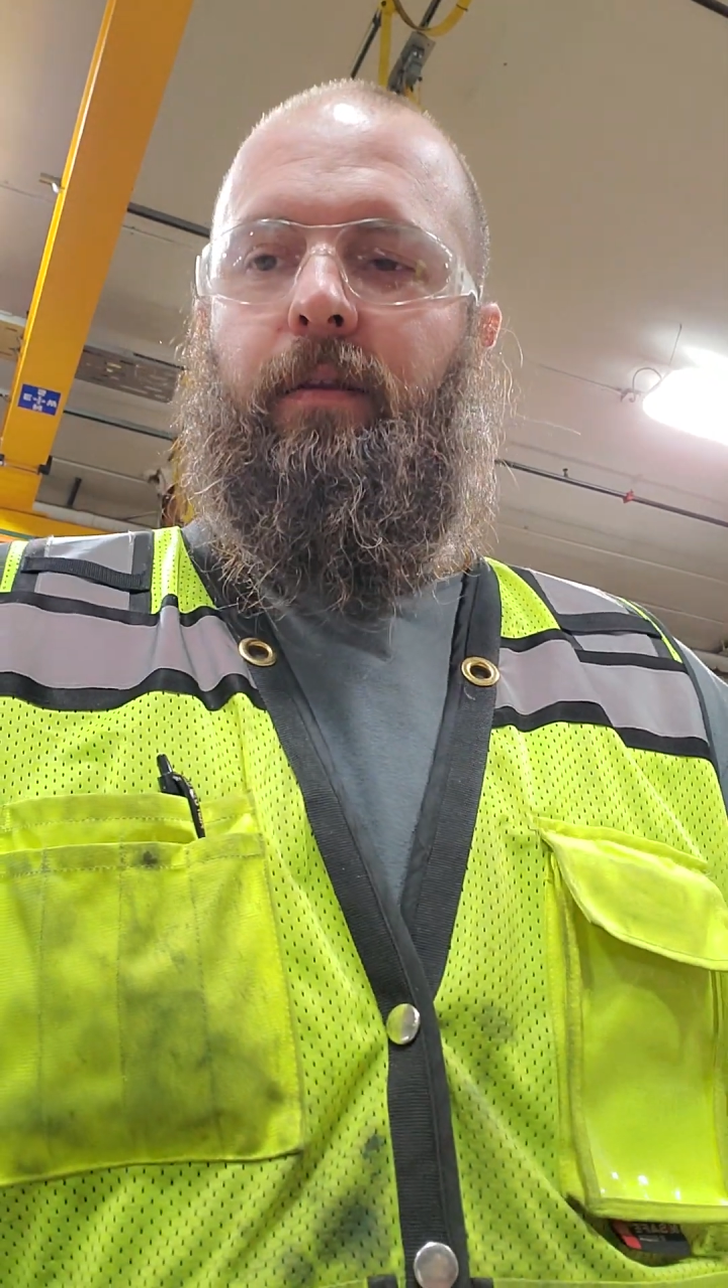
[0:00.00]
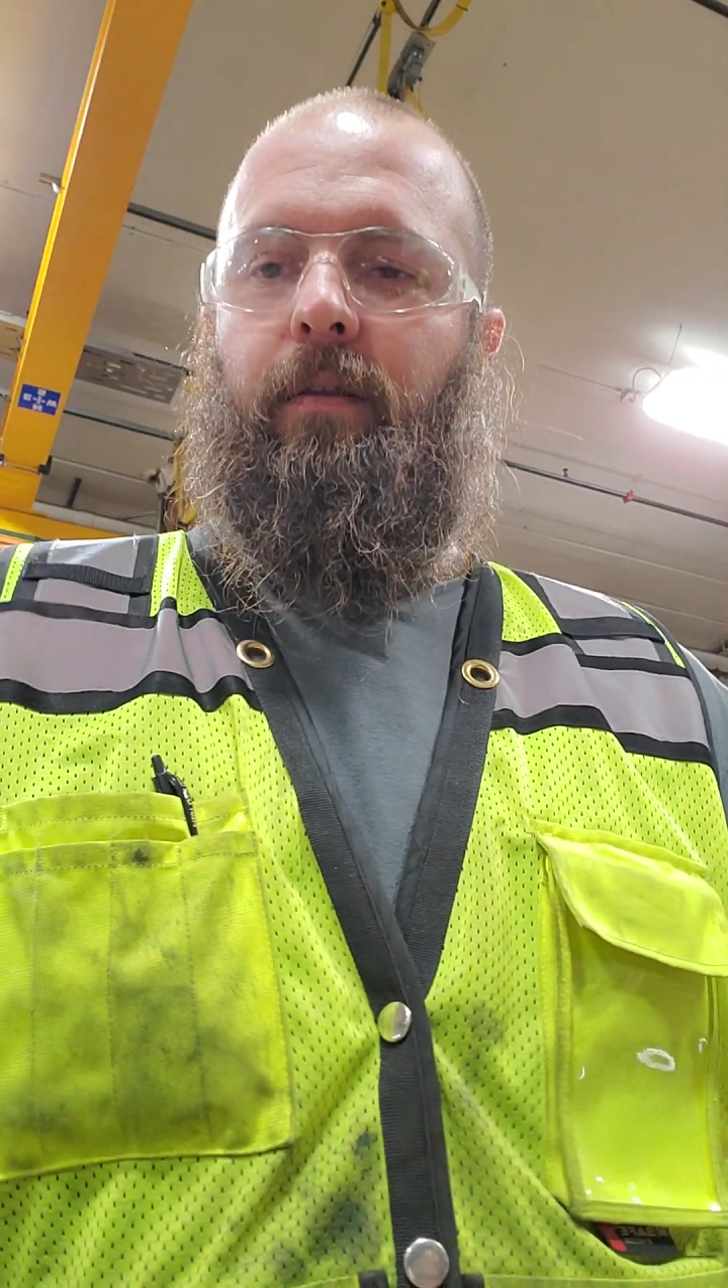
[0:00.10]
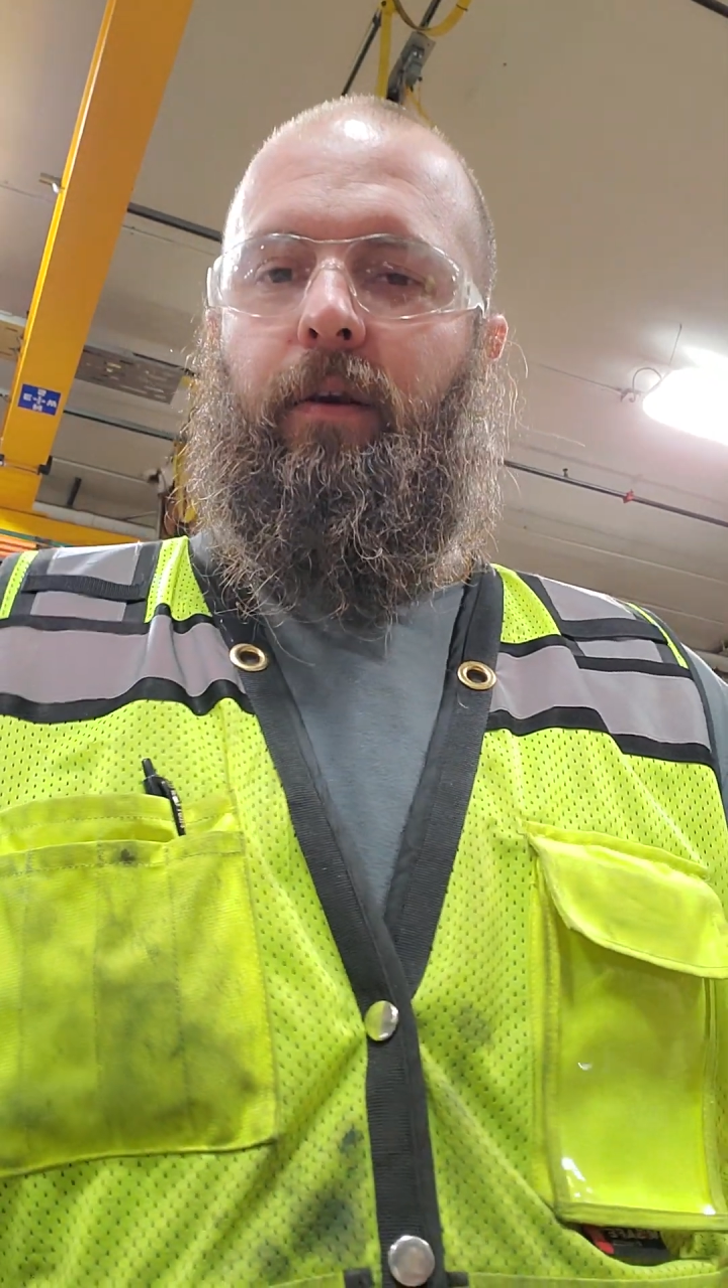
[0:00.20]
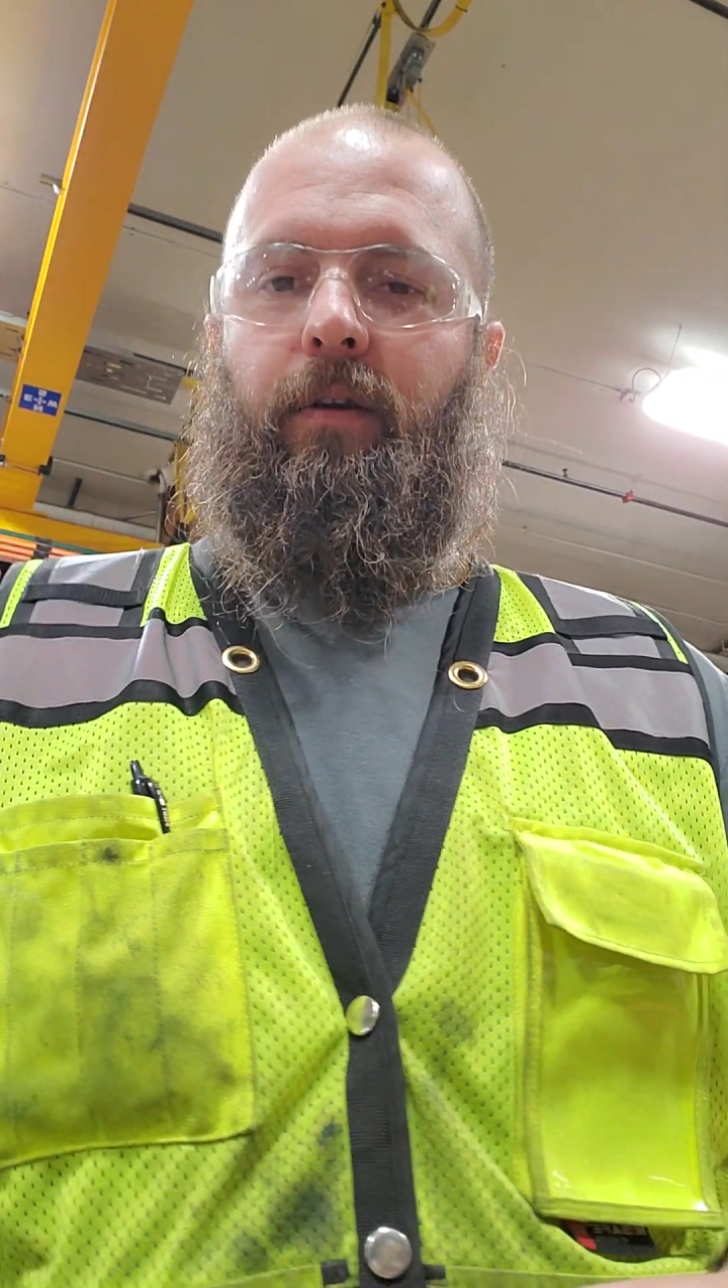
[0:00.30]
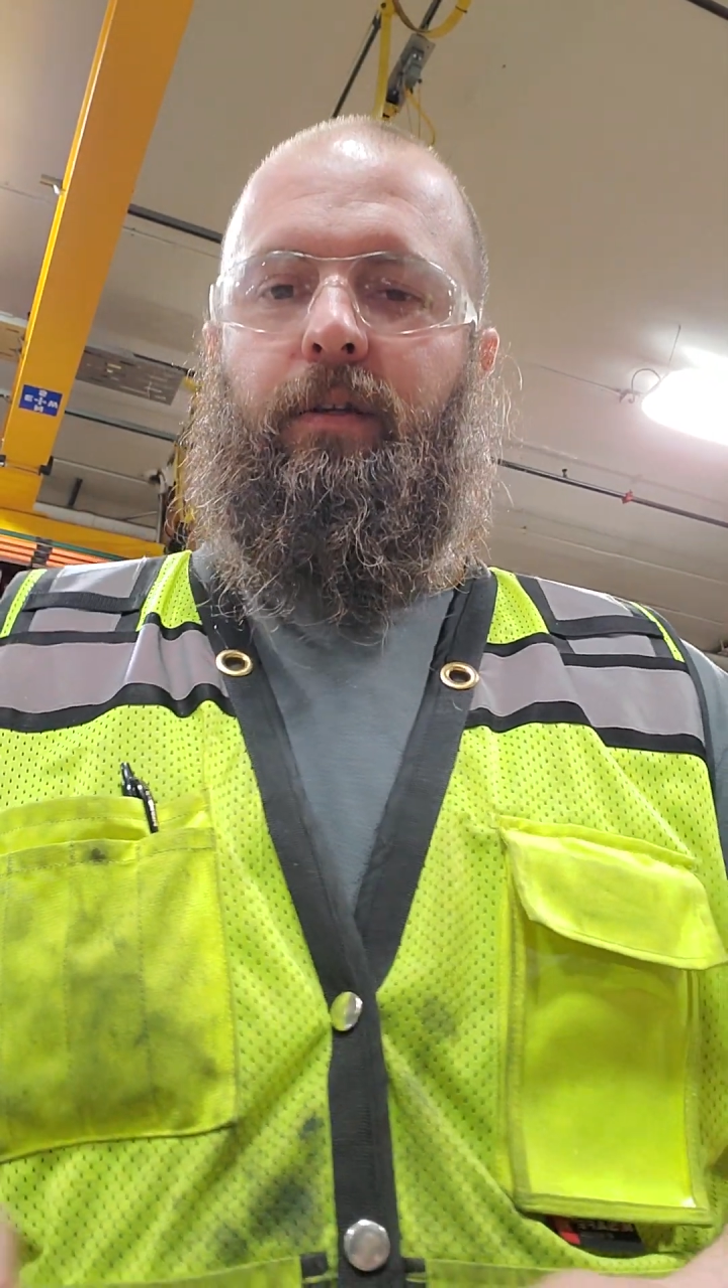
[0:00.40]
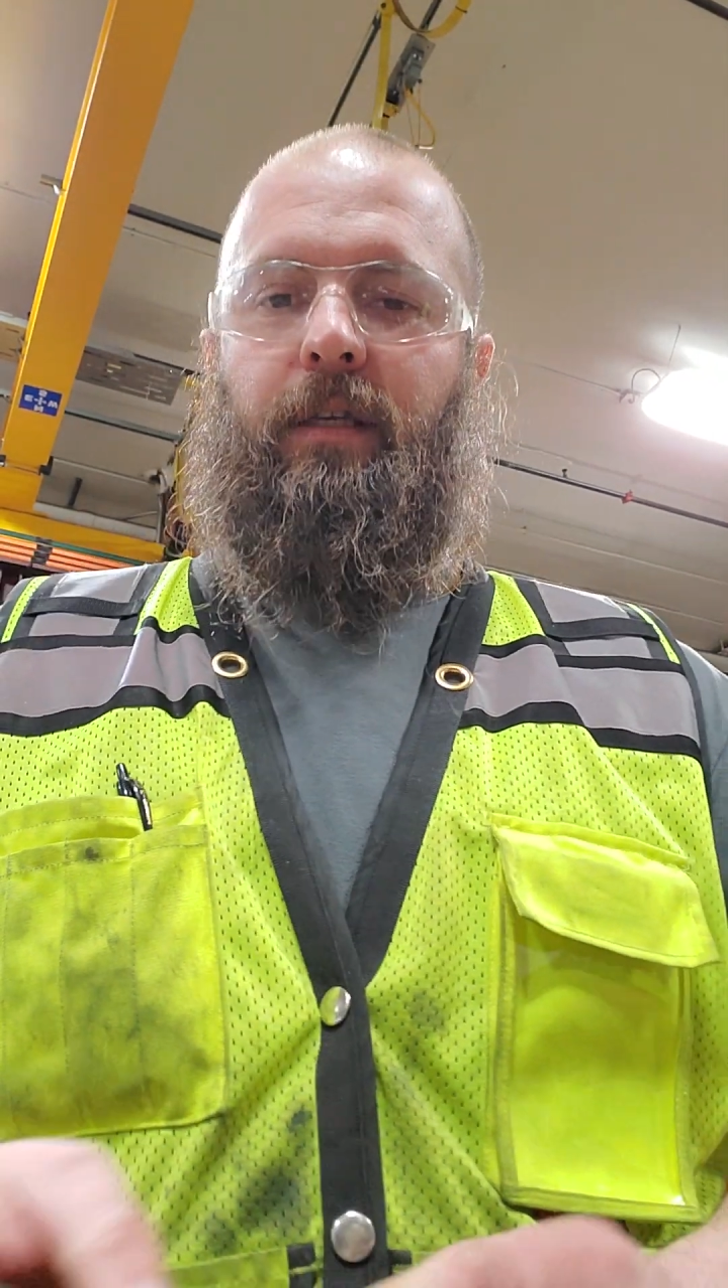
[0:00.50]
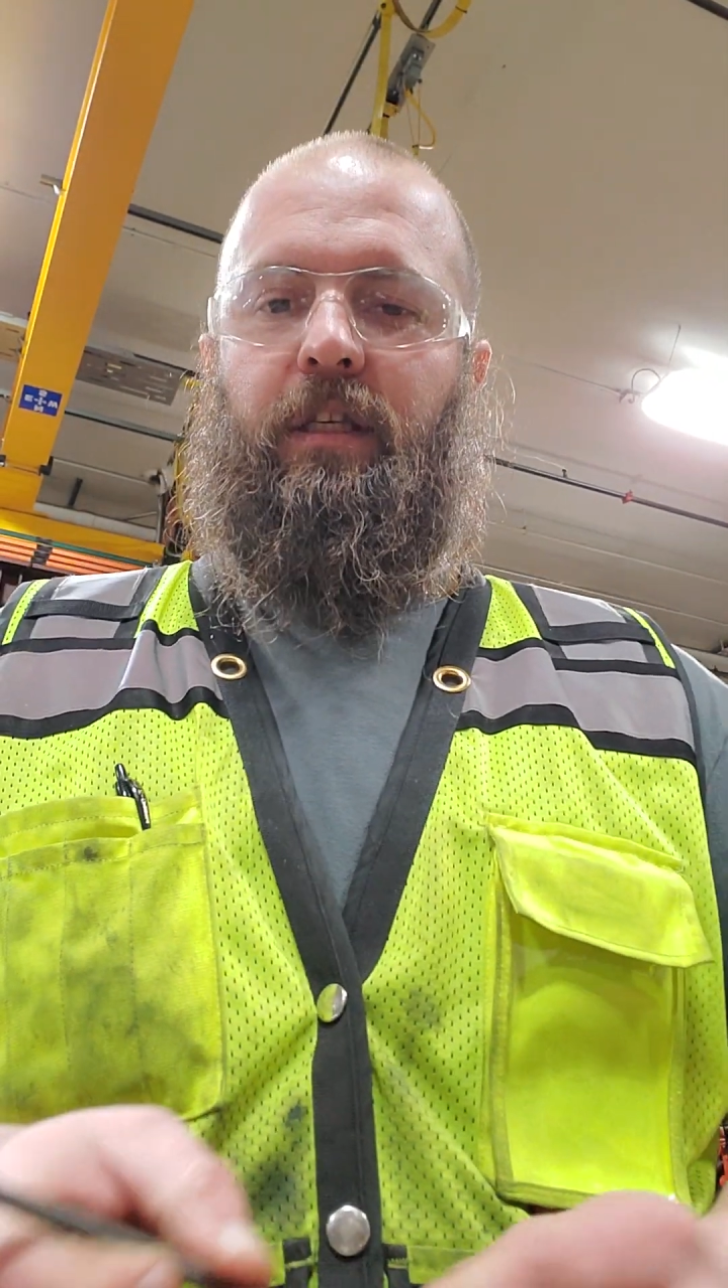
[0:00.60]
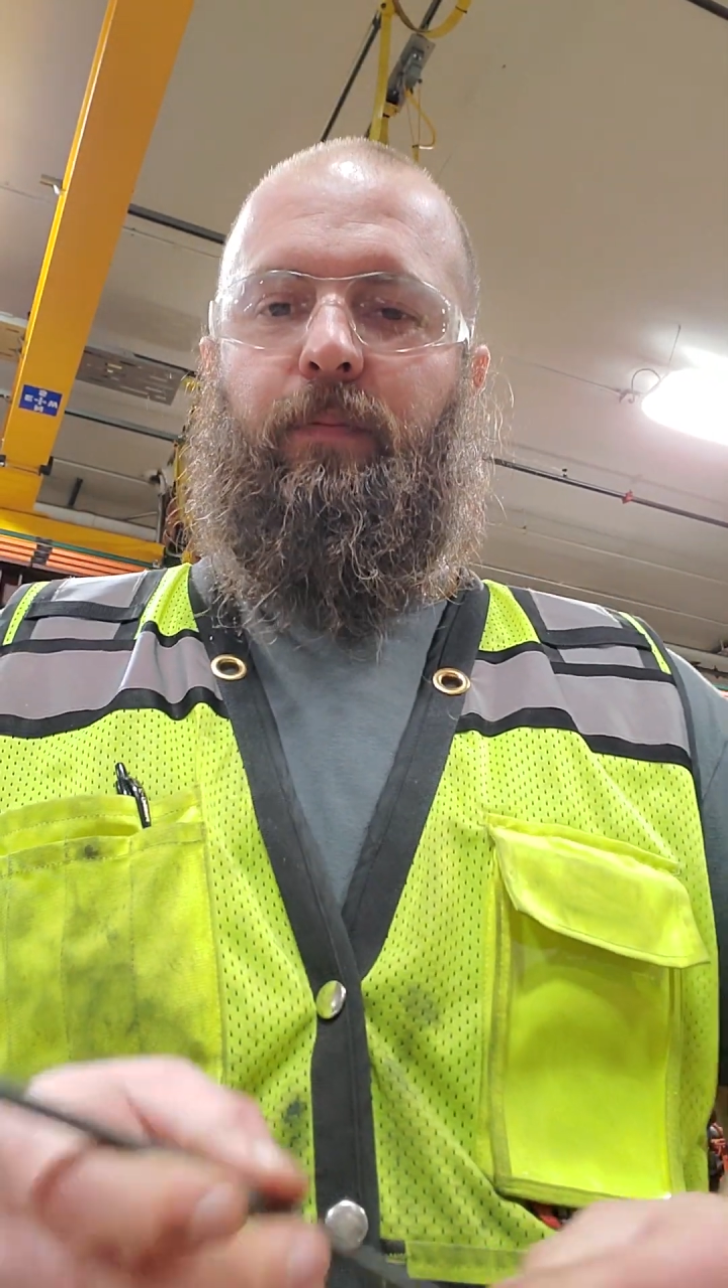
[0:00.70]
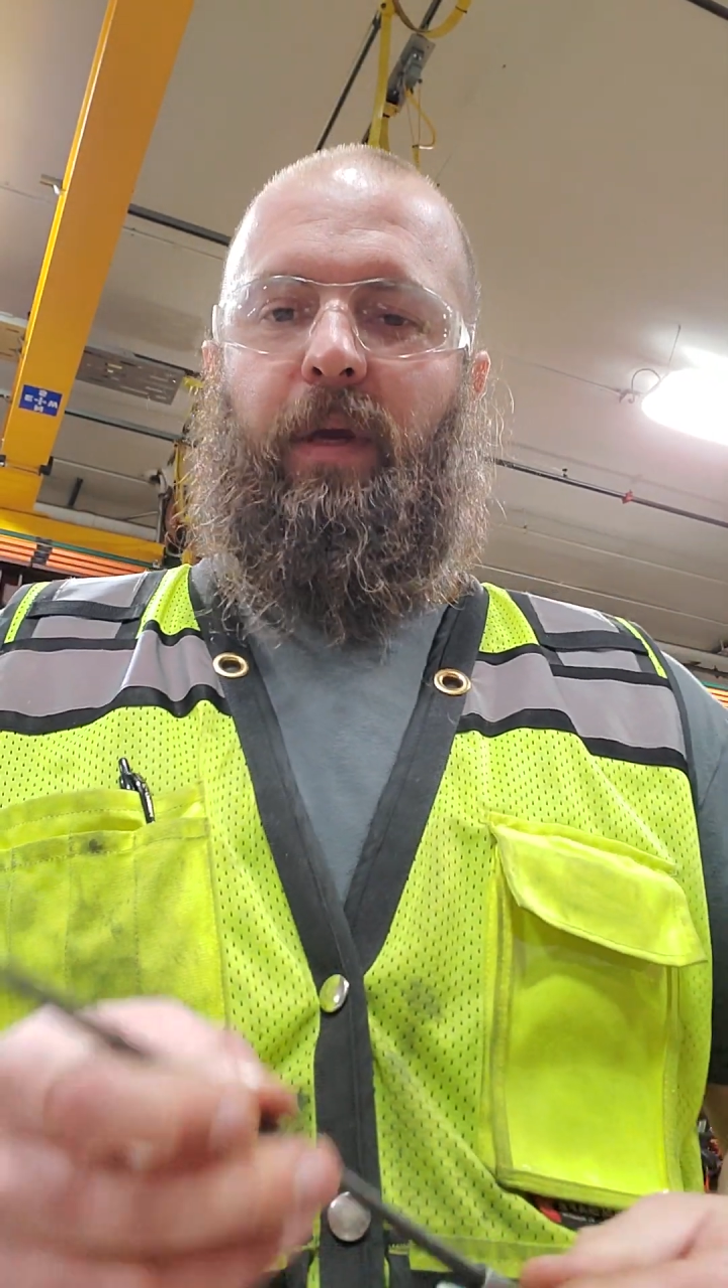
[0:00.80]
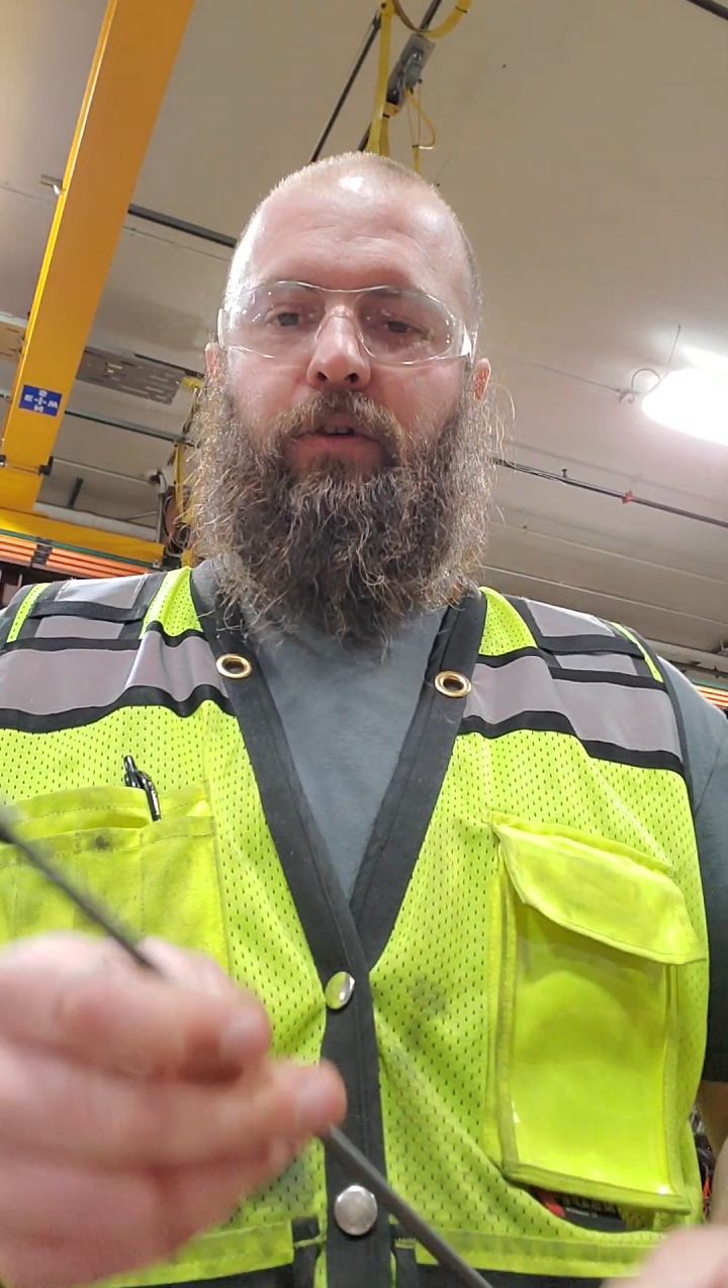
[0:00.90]
there's these
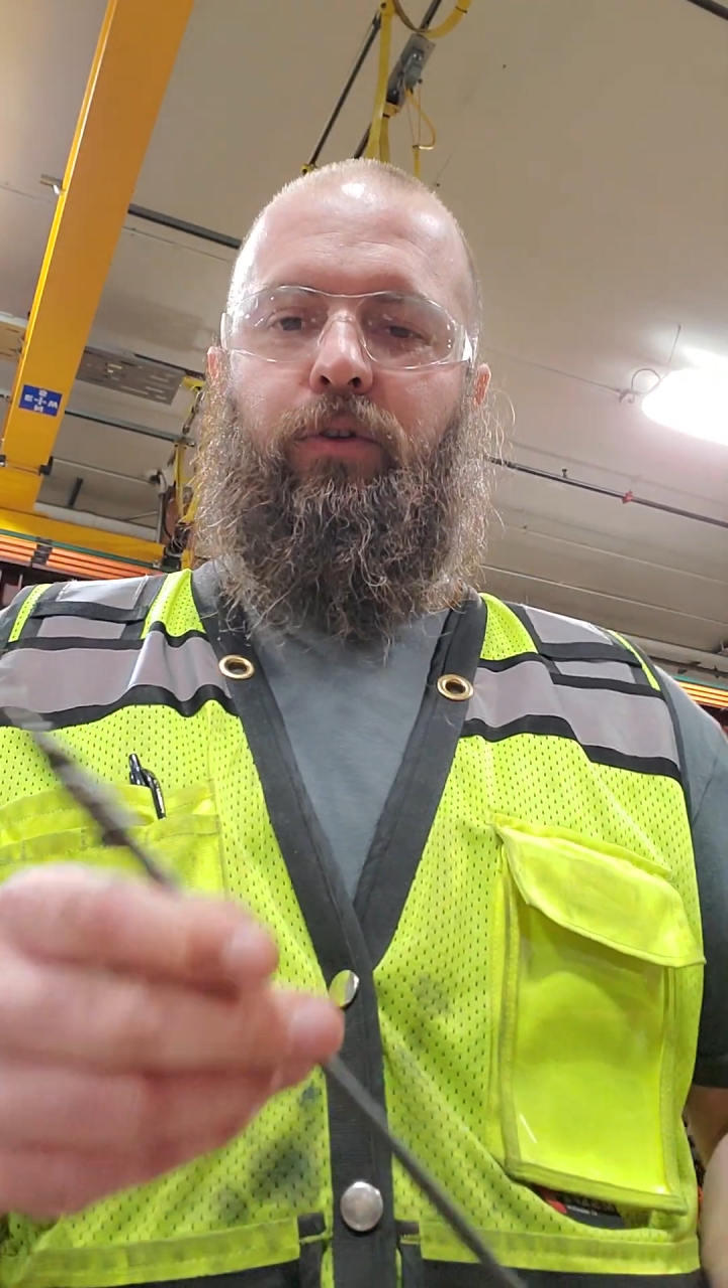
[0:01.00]
special